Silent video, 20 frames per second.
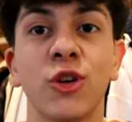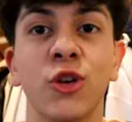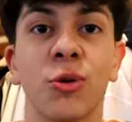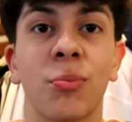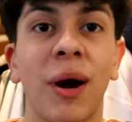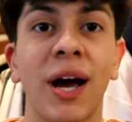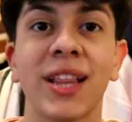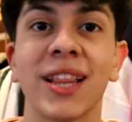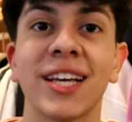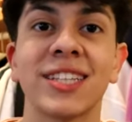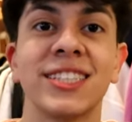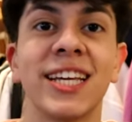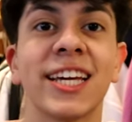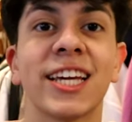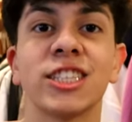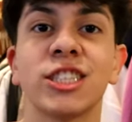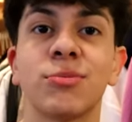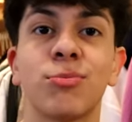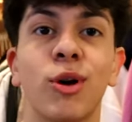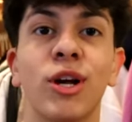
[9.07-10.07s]
or you might like
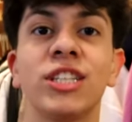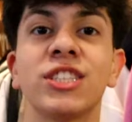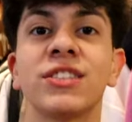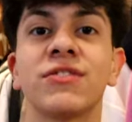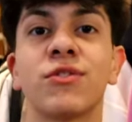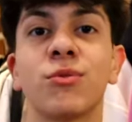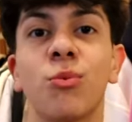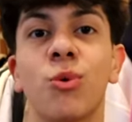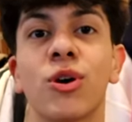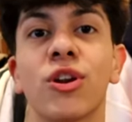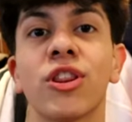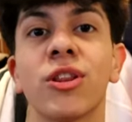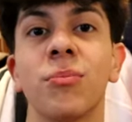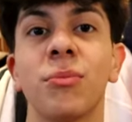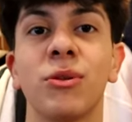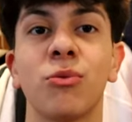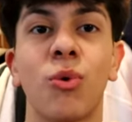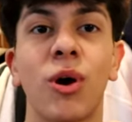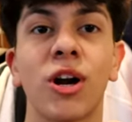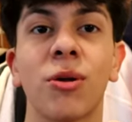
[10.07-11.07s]
take inspiration from one of them
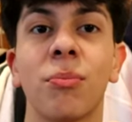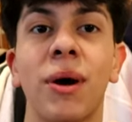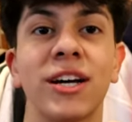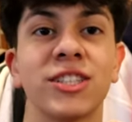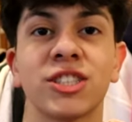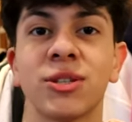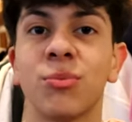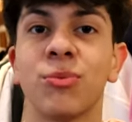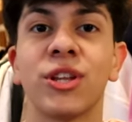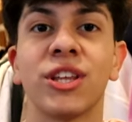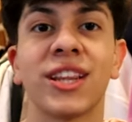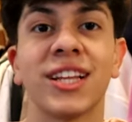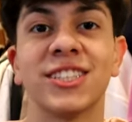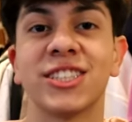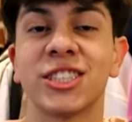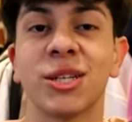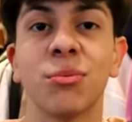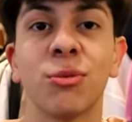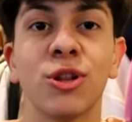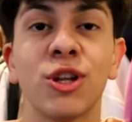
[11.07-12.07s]
and want to buy something
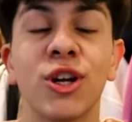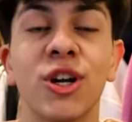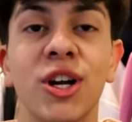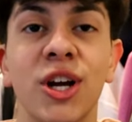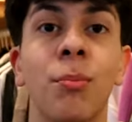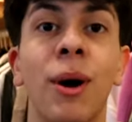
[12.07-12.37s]
that's similar.